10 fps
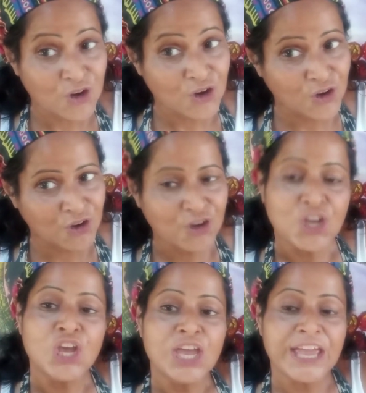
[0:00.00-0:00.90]
Or
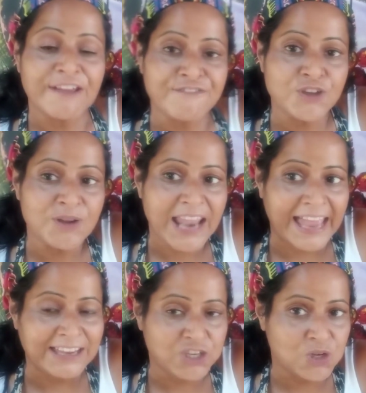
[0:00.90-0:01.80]
if you
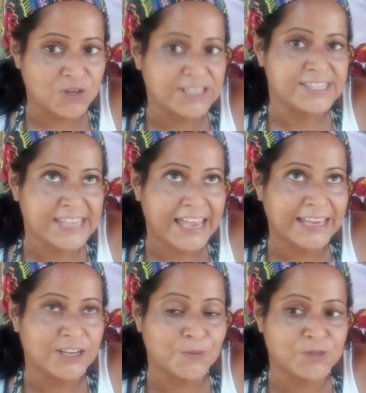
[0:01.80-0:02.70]
like, you can
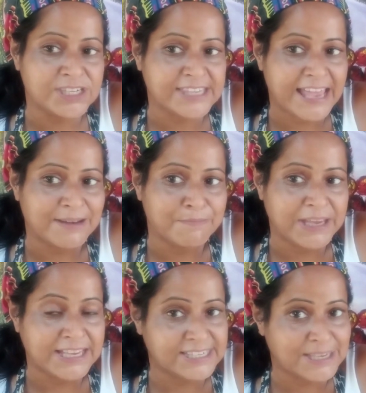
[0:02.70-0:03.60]
sign up to send
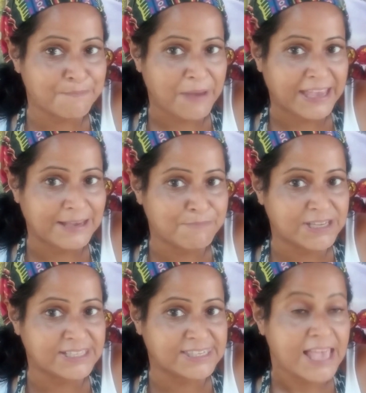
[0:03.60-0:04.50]
me some
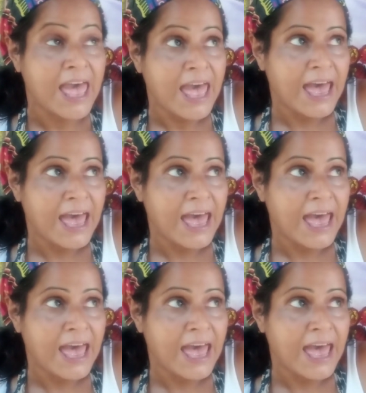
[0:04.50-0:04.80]
payments